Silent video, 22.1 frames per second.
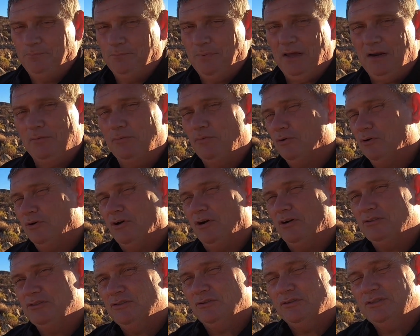Battle Born
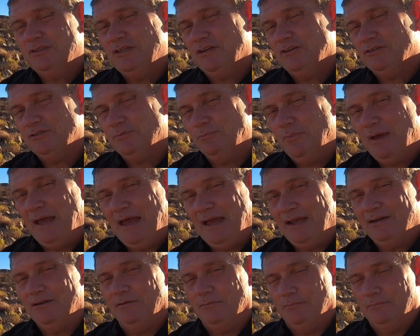also sells
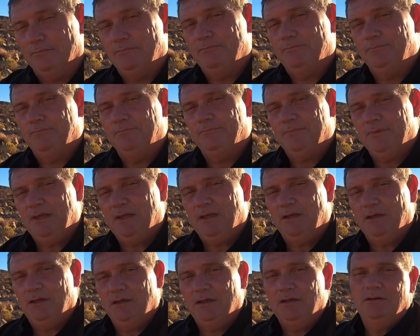Magnum,
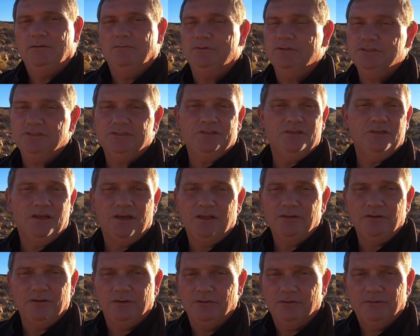which is
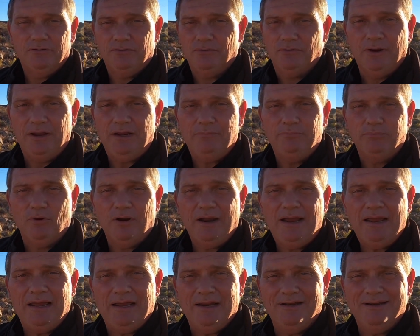another great
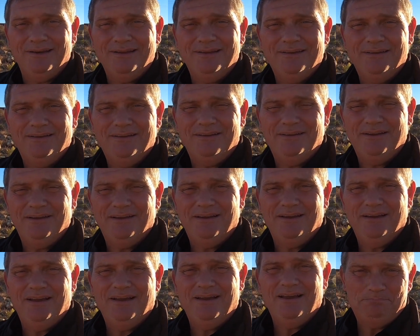brand.
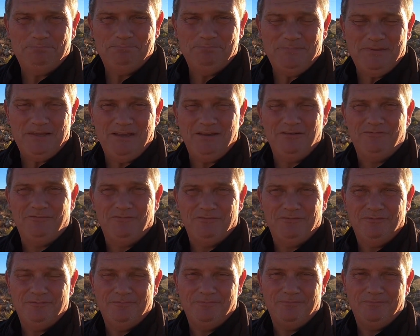If
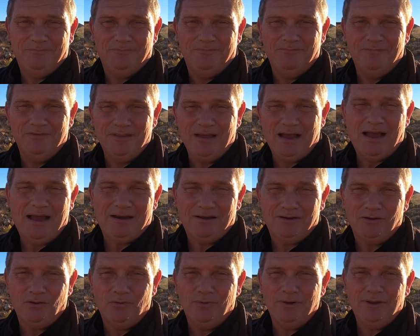
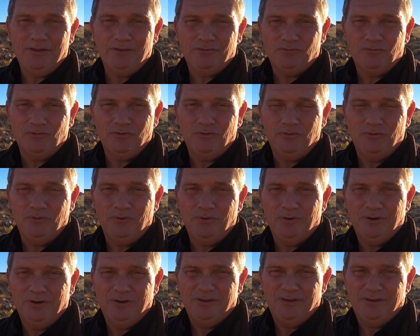not going through
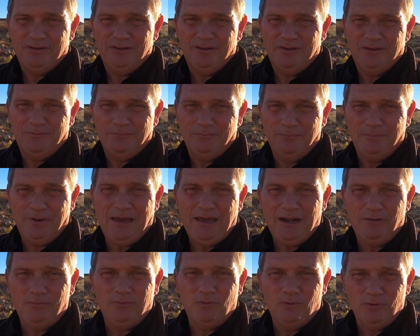
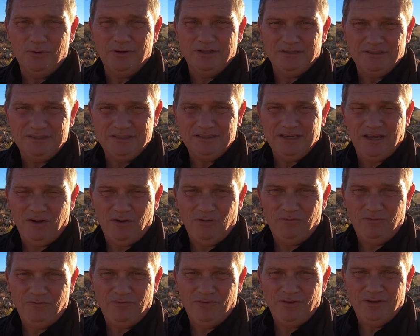Battle Born
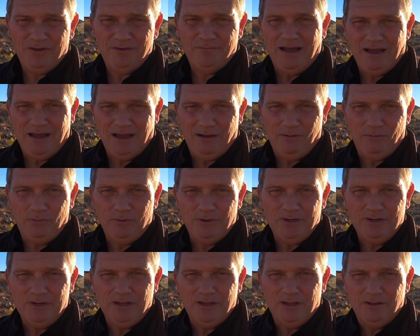itself, I
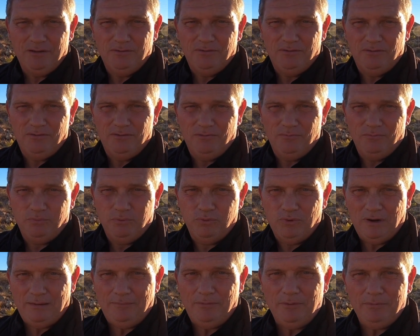would
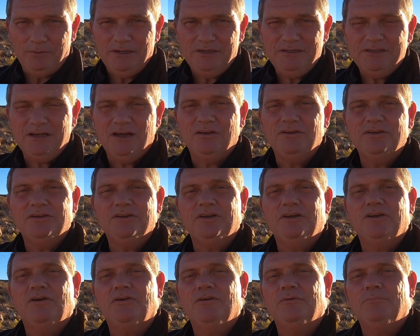probably tell you to
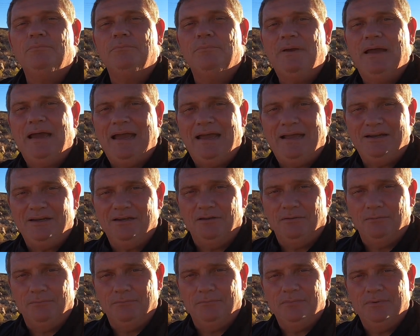go to
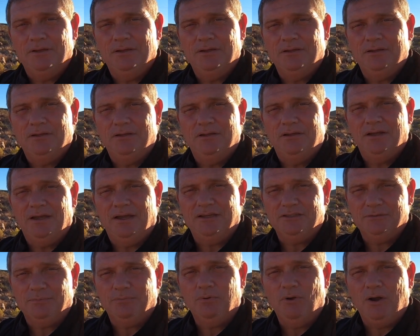Magnum
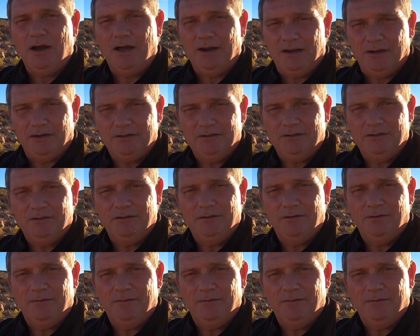as a product.